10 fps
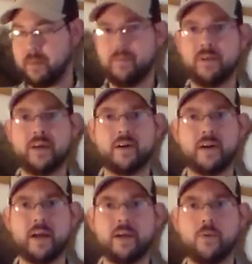maybe later
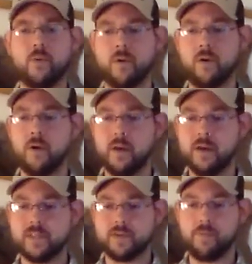tonight or
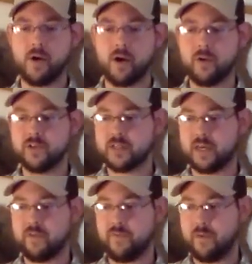tomorrow, just
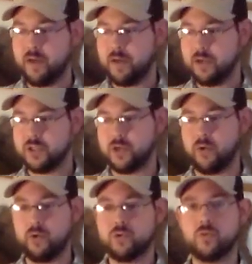kind of
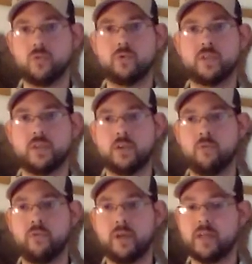showing you tools that
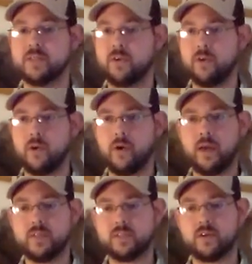you will need so you can go
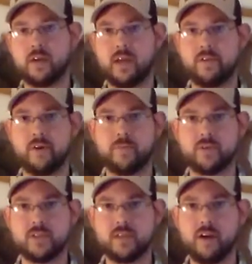ahead and start gathering up
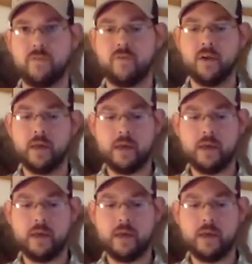your stuff